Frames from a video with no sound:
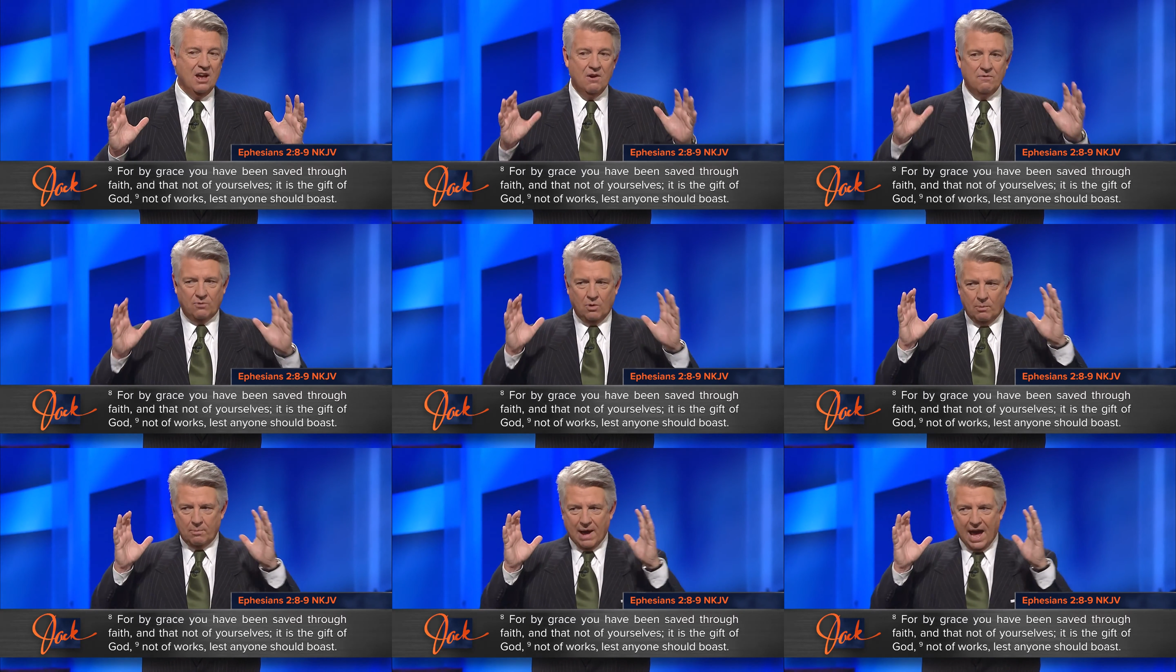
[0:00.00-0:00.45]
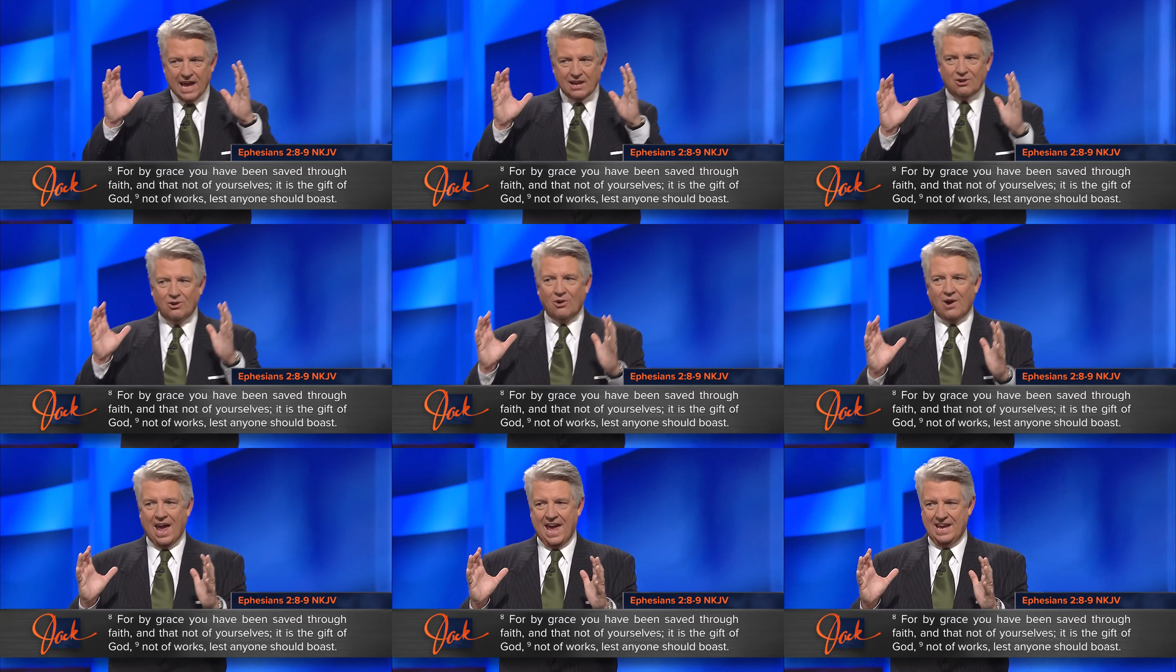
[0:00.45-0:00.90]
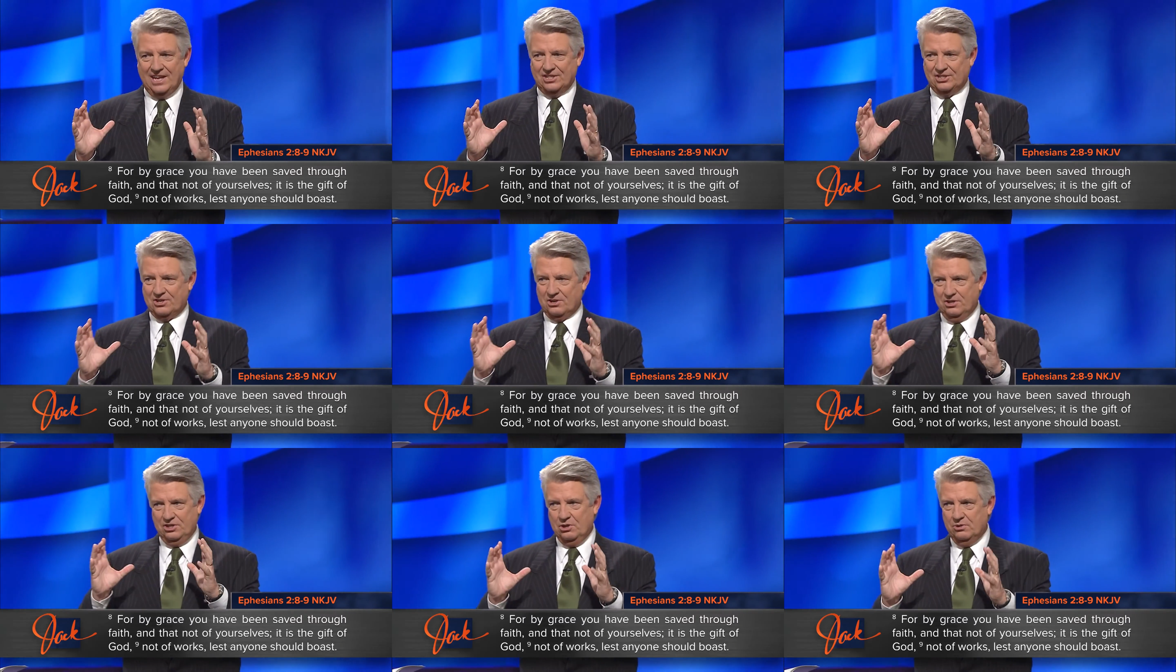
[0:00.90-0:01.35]
For by
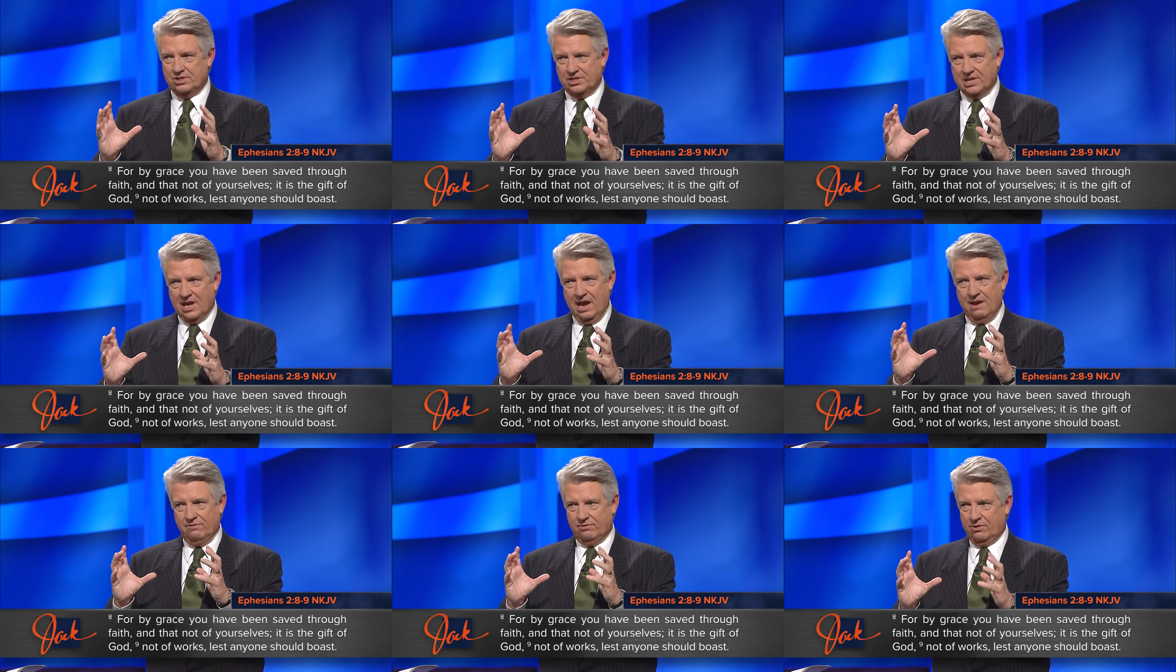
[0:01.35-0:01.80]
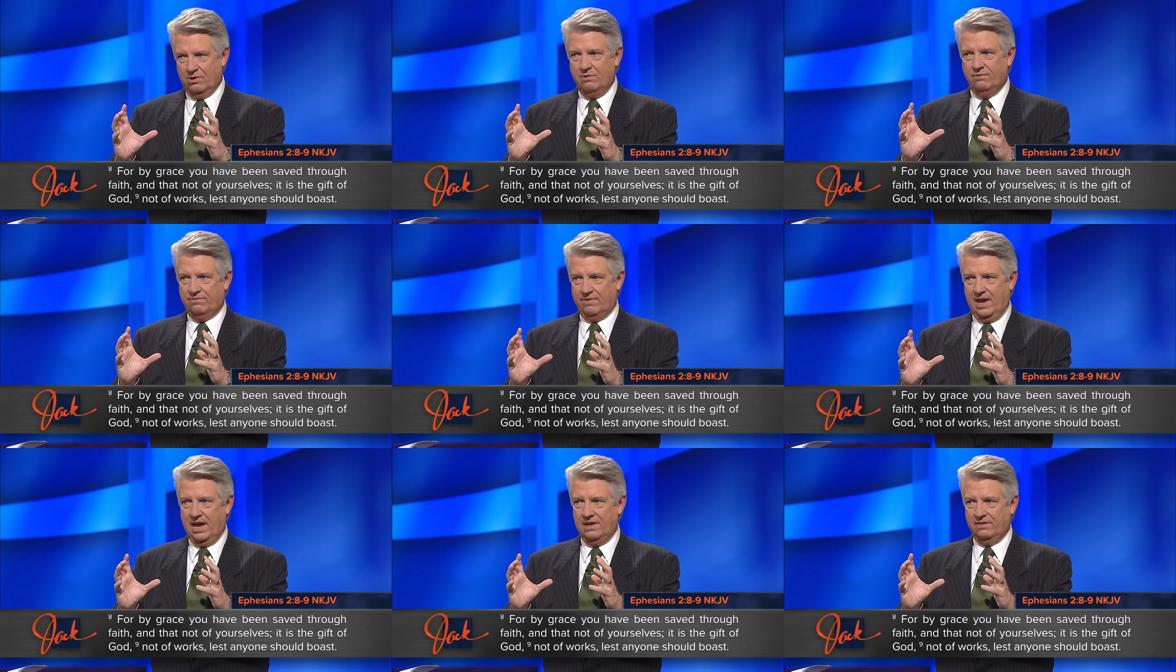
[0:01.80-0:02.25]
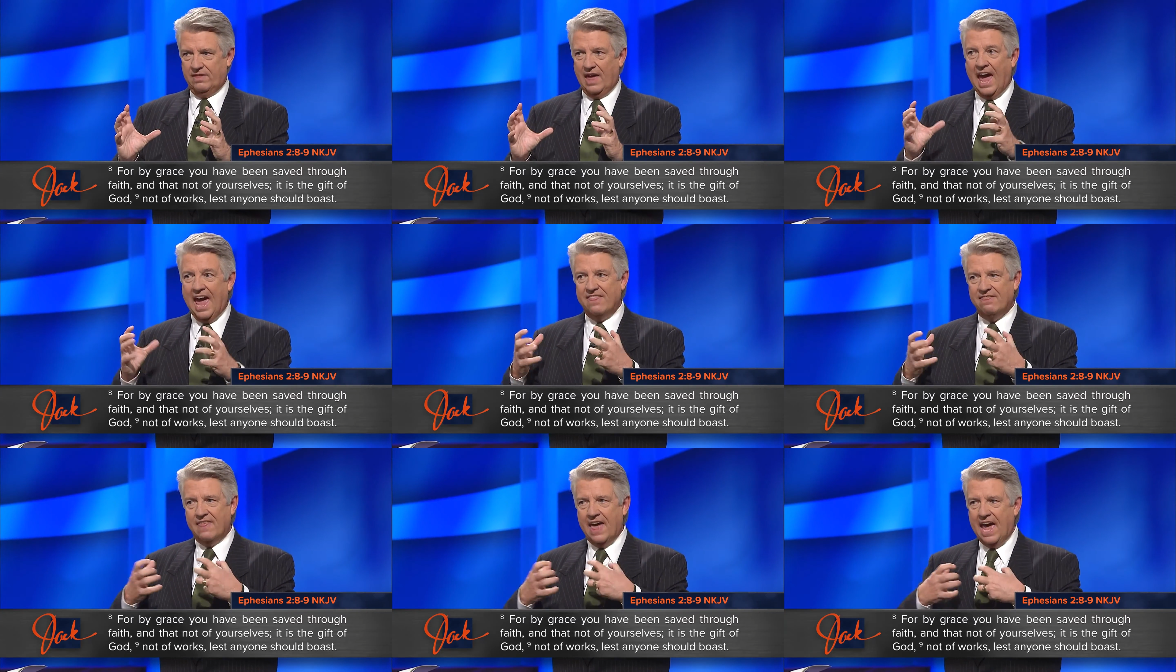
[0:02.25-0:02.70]
grace are you saved through faith,
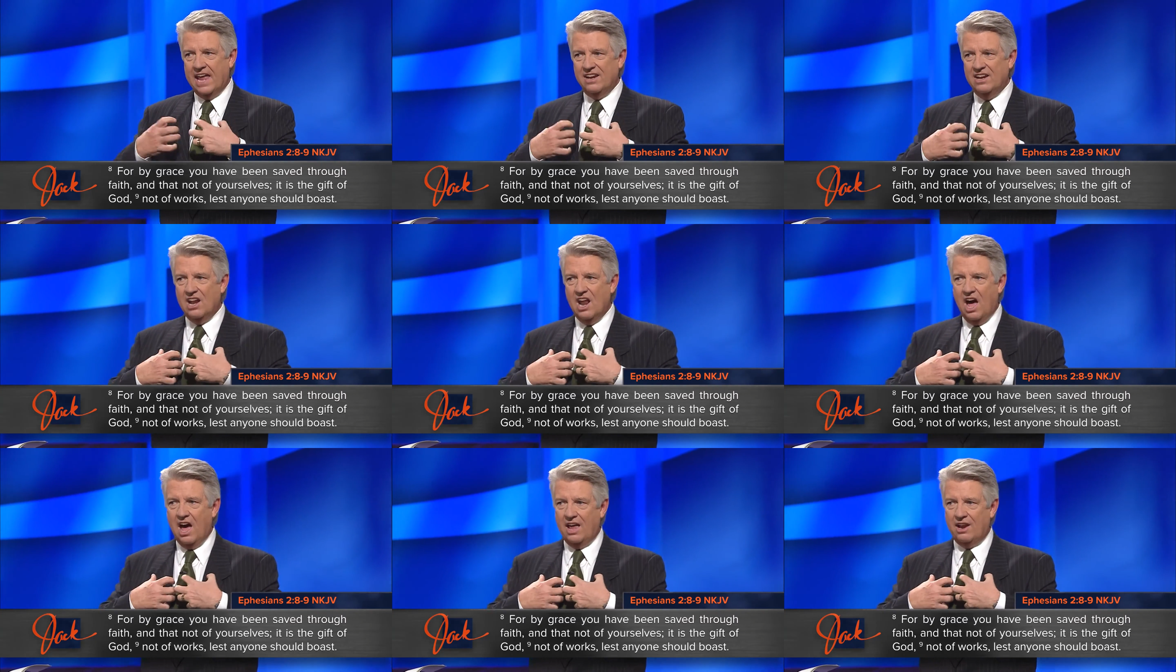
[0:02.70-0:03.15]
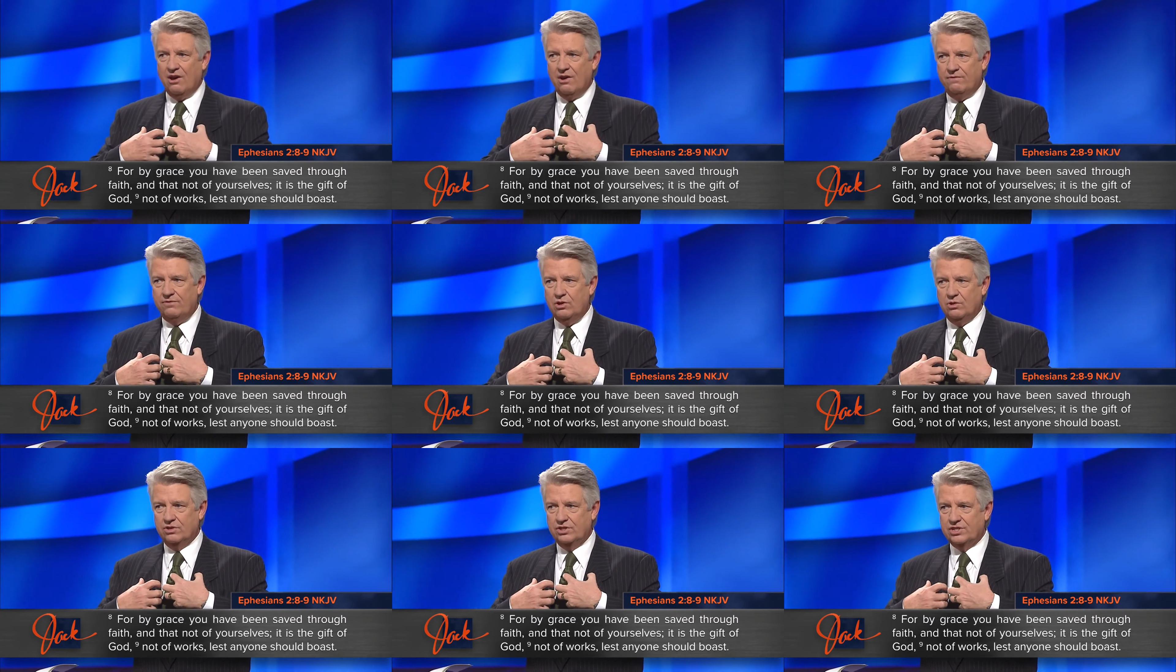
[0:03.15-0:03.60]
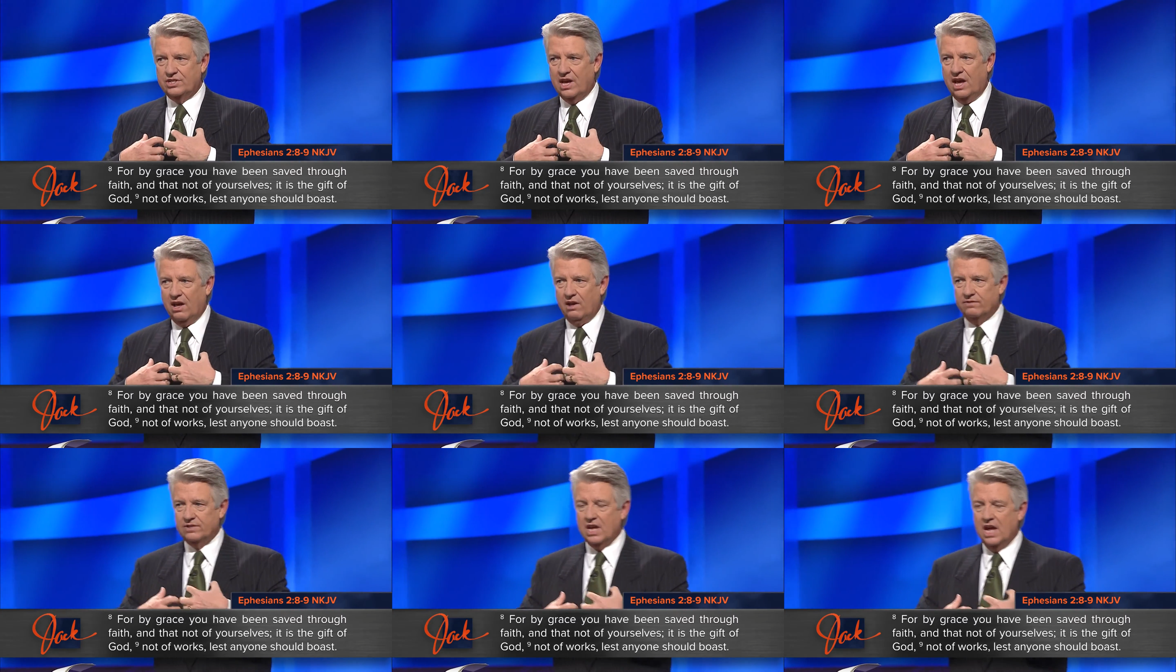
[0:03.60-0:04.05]
and that not of
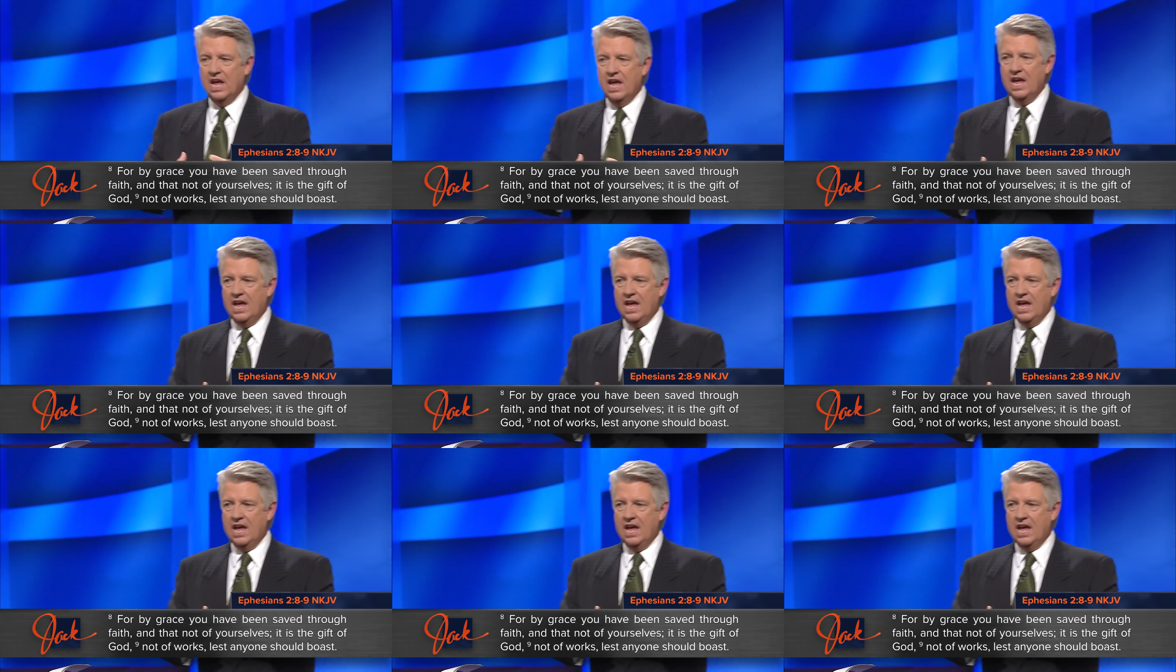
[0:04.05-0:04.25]
yourselves.